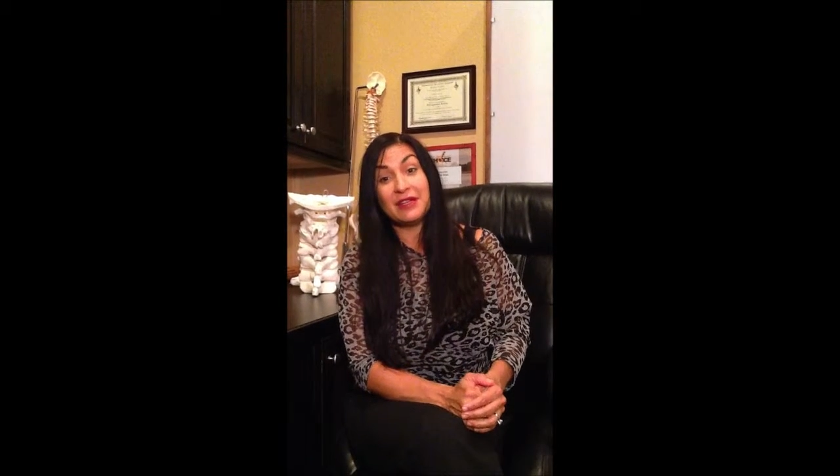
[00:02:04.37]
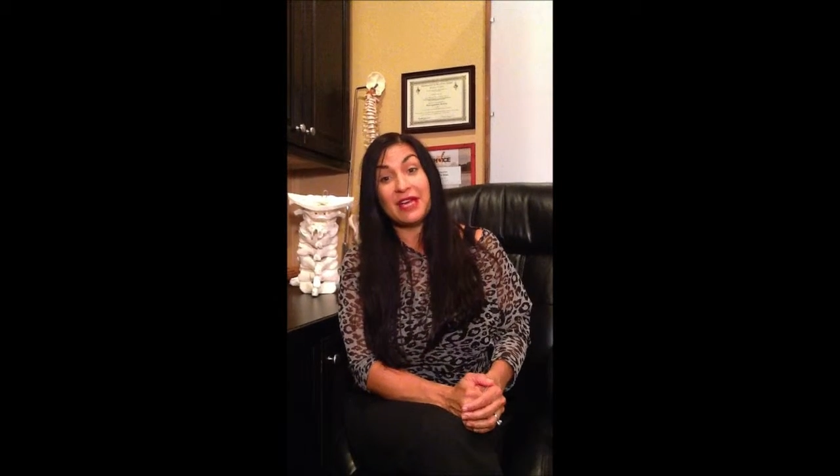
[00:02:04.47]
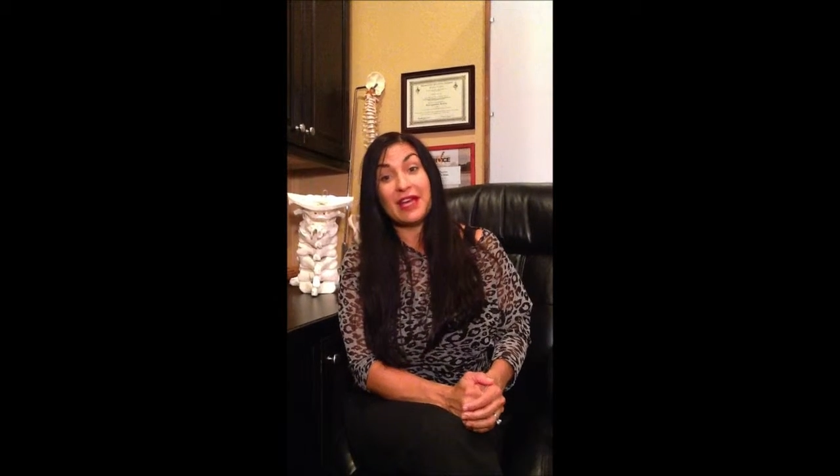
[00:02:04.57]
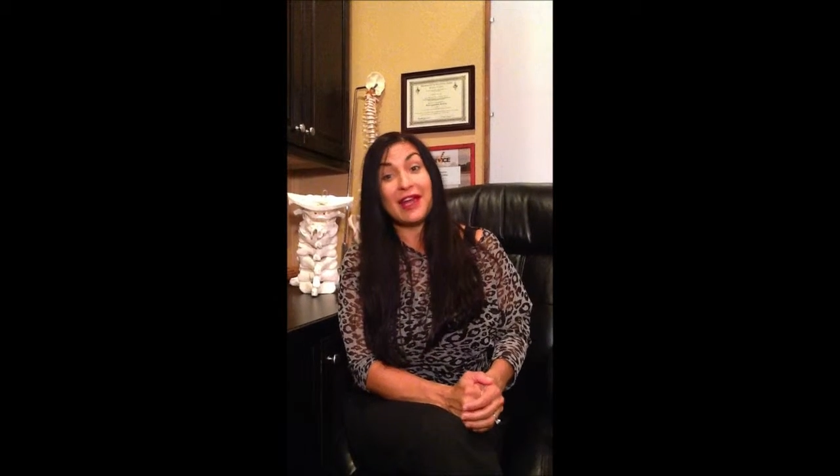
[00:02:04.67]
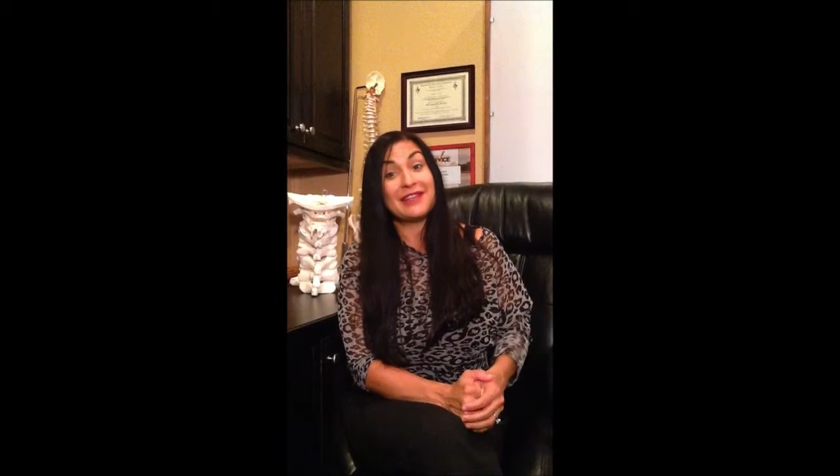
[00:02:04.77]

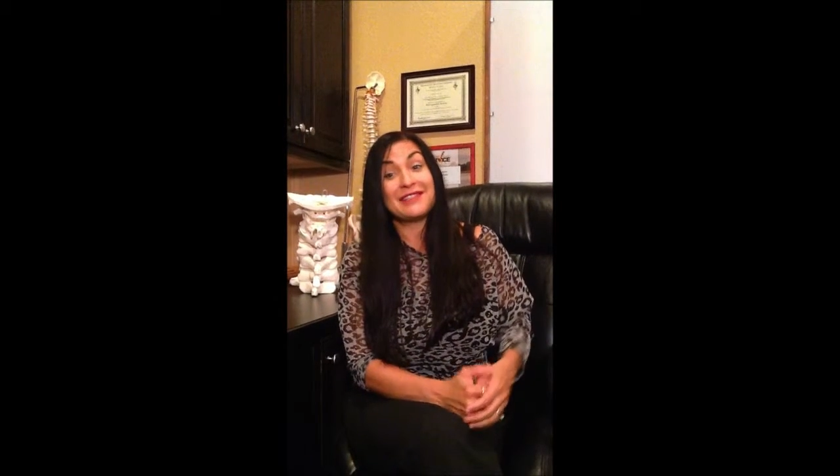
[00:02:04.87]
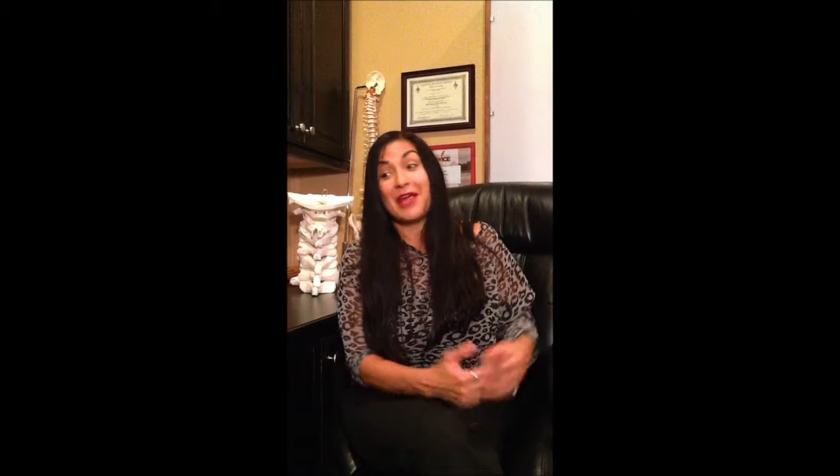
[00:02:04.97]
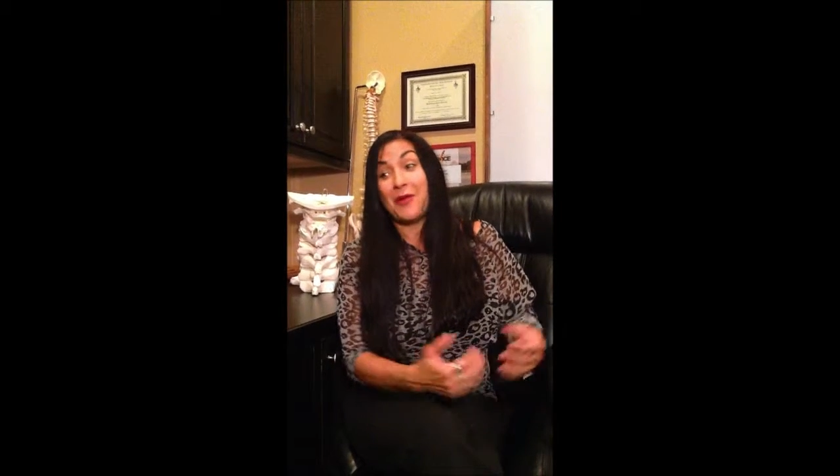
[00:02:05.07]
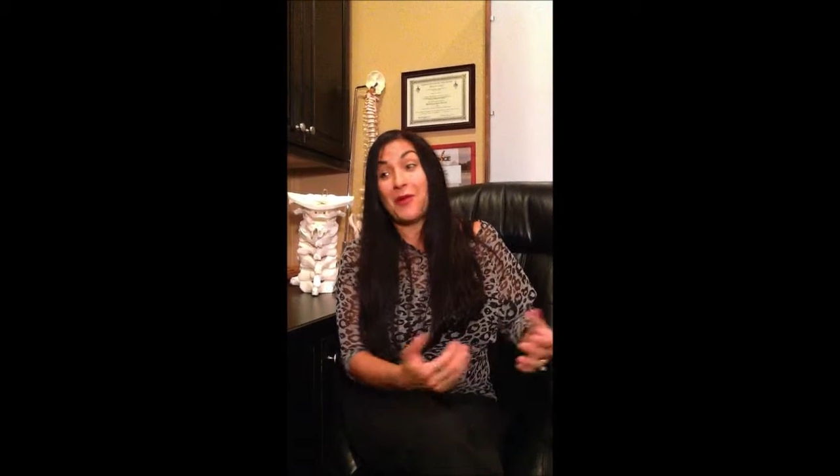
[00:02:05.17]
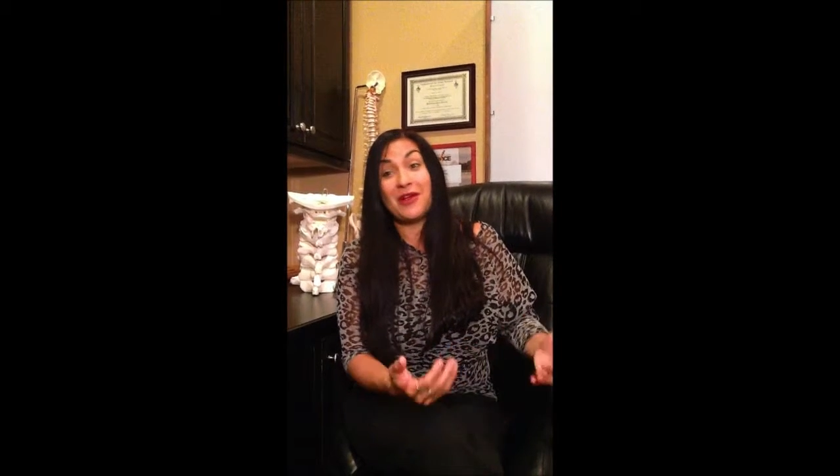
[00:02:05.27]
And I
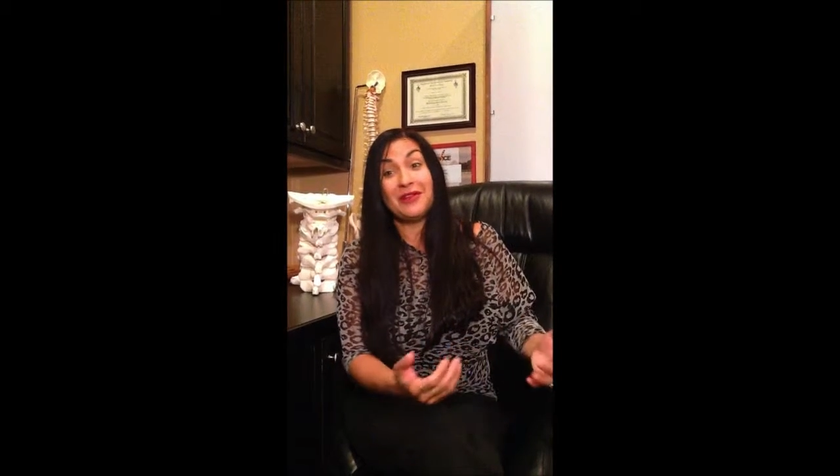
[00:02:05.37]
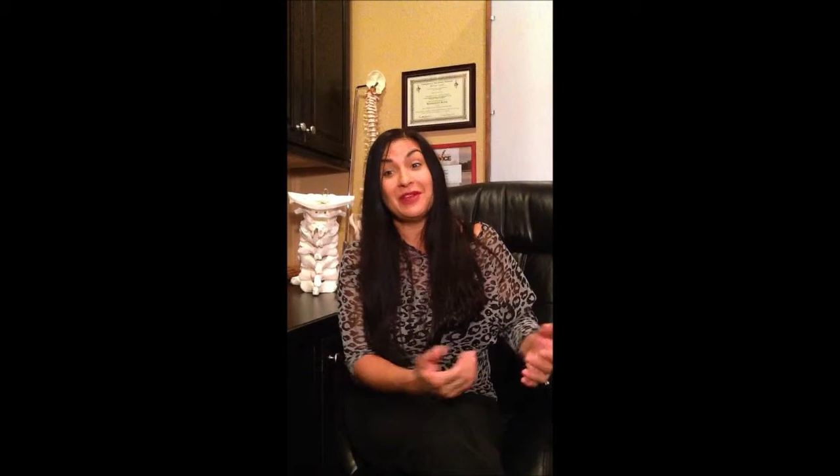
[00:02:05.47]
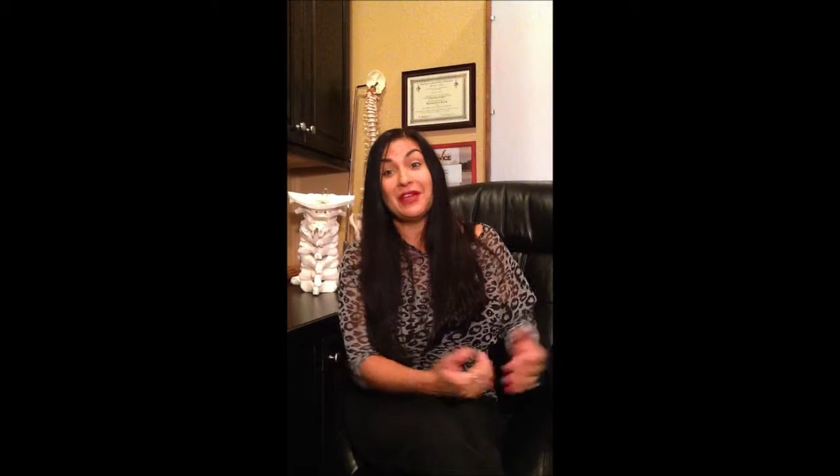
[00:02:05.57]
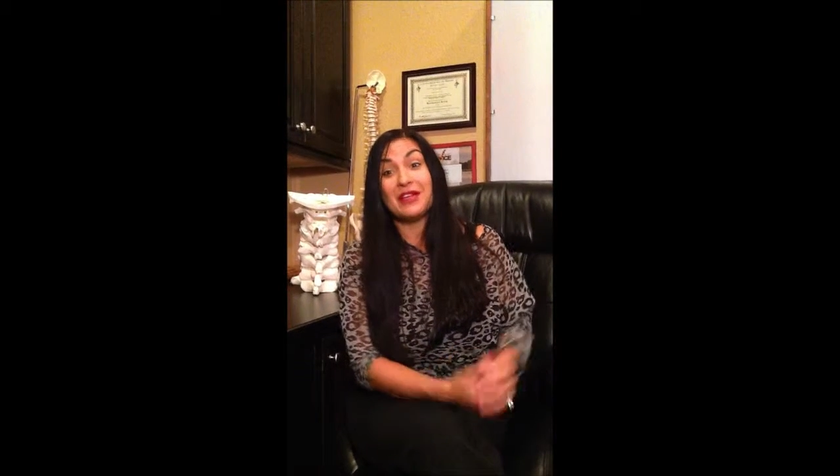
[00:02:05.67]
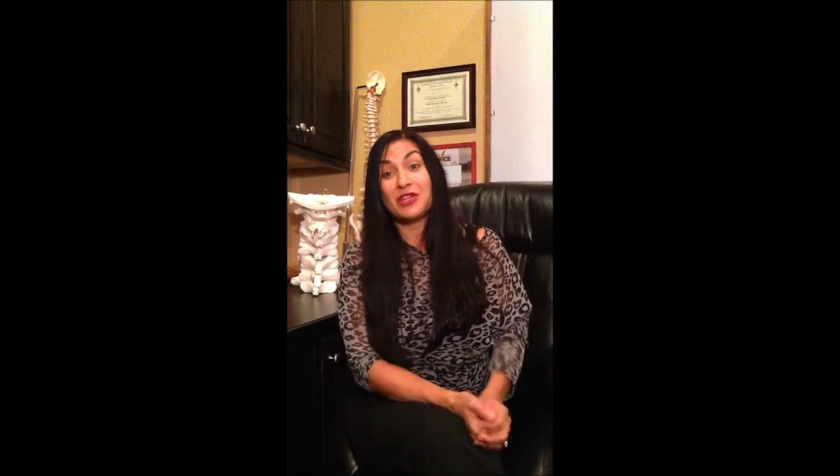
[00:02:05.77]
say, well,
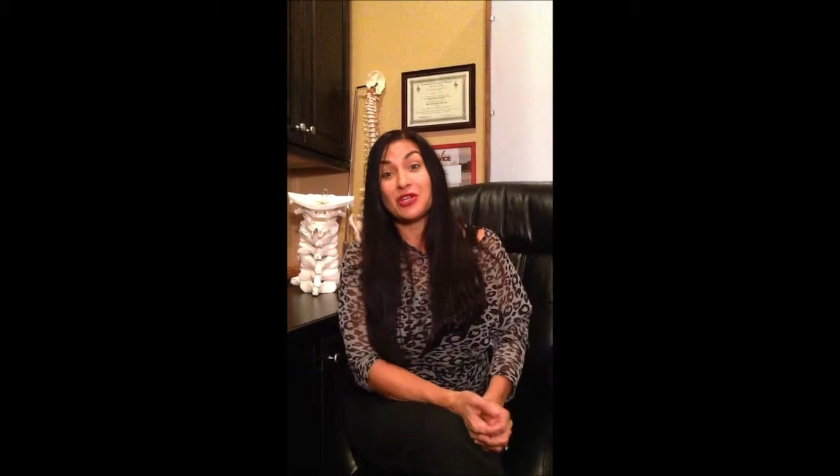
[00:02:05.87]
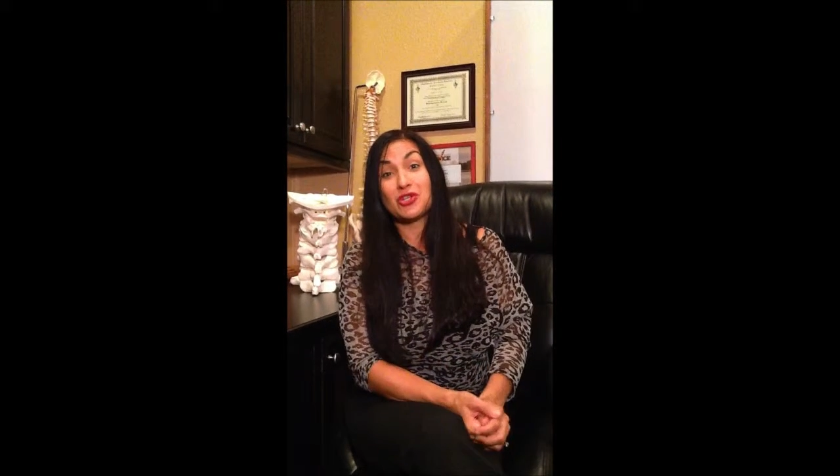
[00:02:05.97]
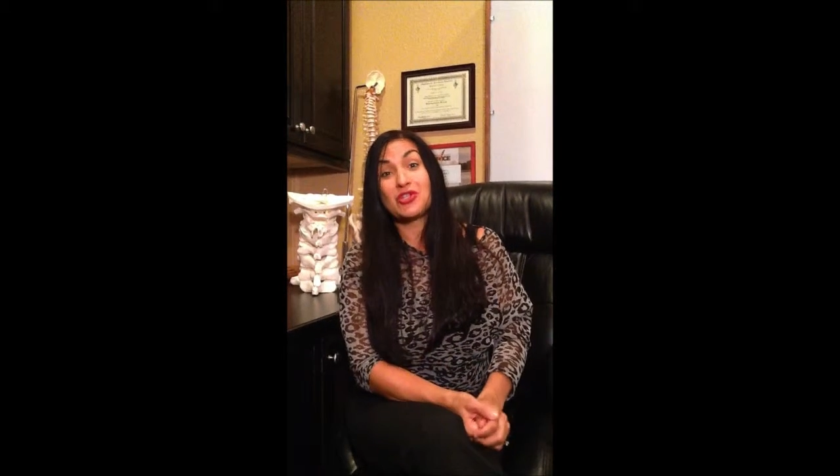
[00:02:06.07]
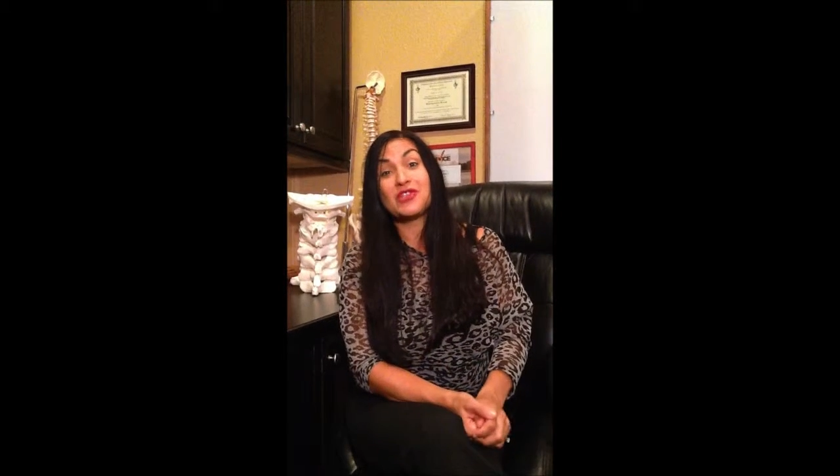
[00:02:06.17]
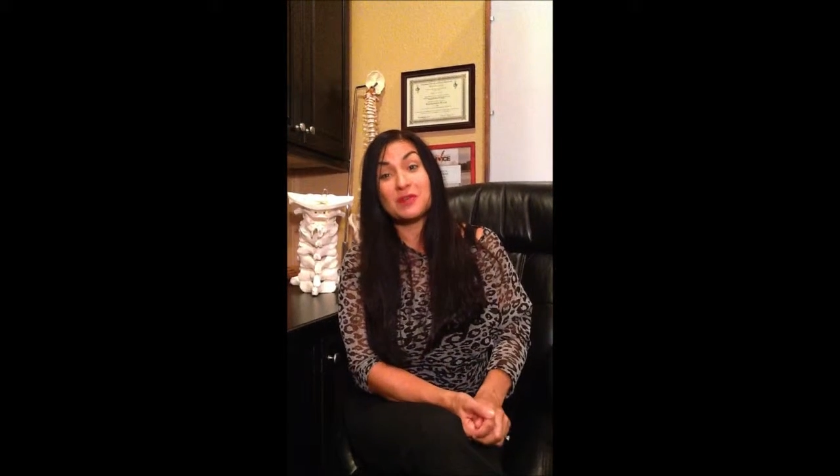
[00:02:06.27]
your
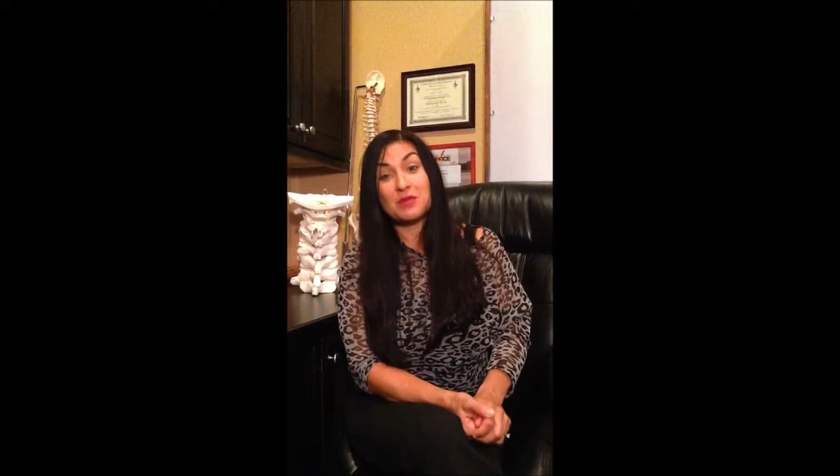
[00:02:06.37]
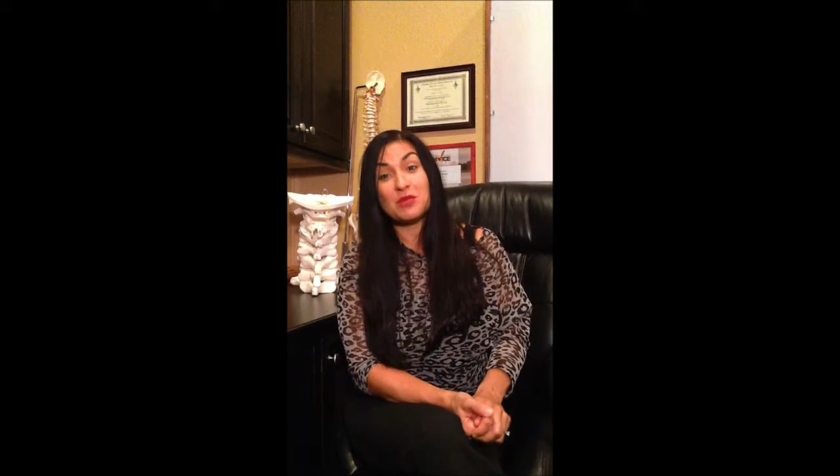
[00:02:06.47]
system